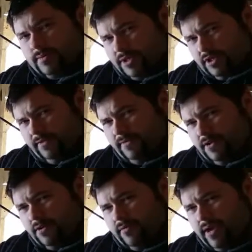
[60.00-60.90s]
especially if
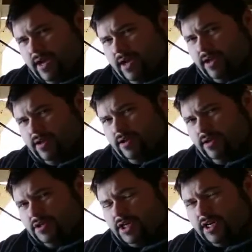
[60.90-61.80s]
you're
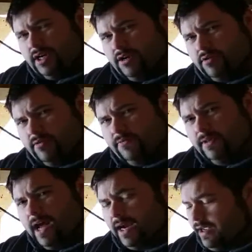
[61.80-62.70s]
checking in your own
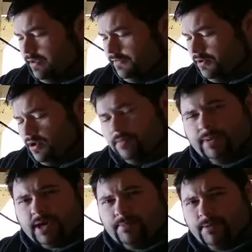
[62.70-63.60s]
flock. If you go to
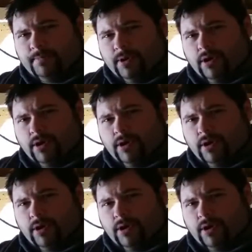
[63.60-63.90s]
pick up your